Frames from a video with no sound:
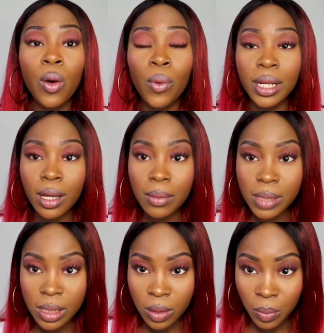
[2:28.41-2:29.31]
when it
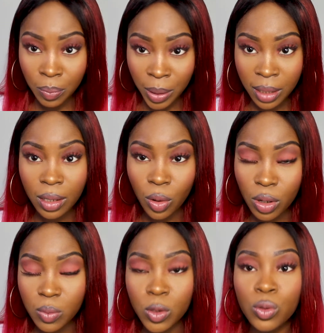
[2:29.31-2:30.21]
comes to being in a
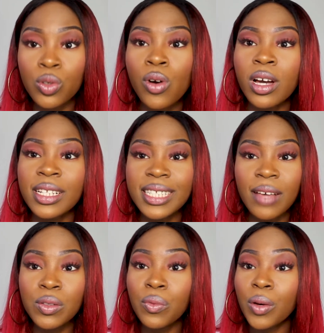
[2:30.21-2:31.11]
hospital, you are going to
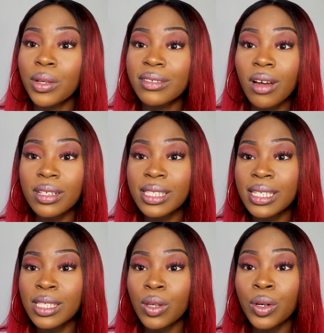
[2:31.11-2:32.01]
have to work with
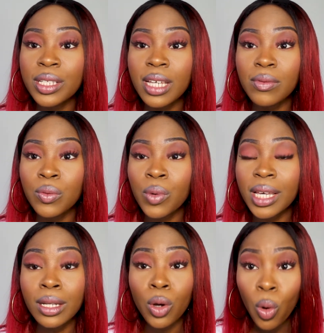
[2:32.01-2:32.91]
doctors, you're going to have to
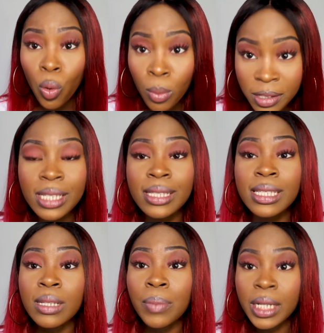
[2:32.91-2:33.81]
work in a whole
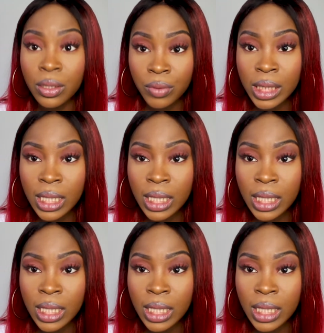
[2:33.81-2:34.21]
multidisciplinary